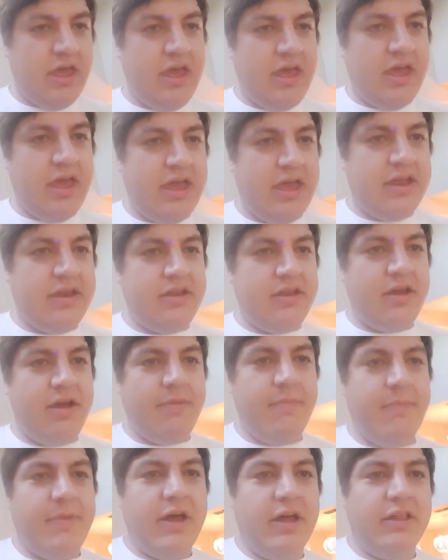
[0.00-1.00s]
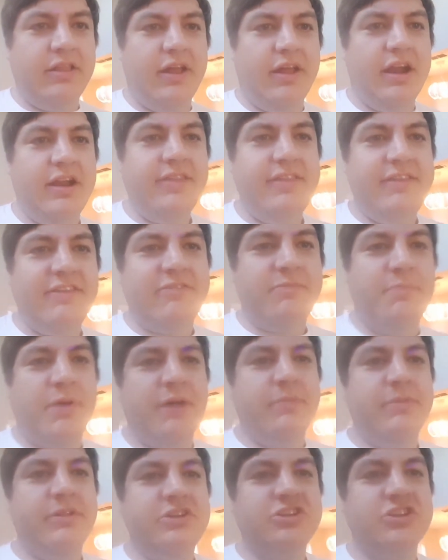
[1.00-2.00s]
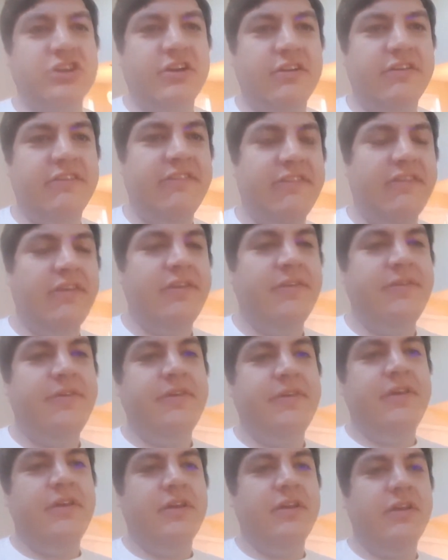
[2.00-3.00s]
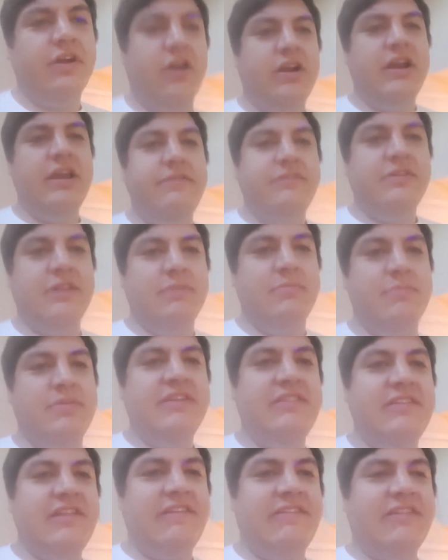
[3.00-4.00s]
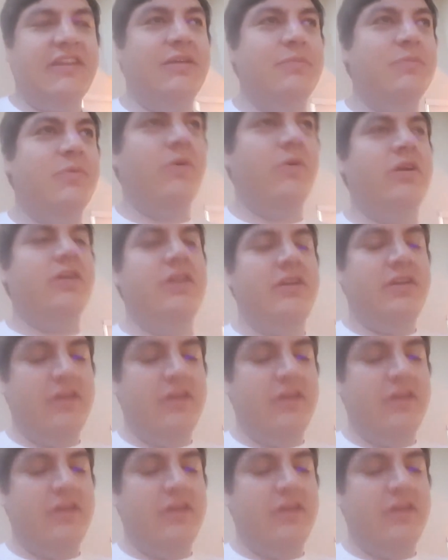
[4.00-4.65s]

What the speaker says: And a lot of these publishers aren't even in business anymore.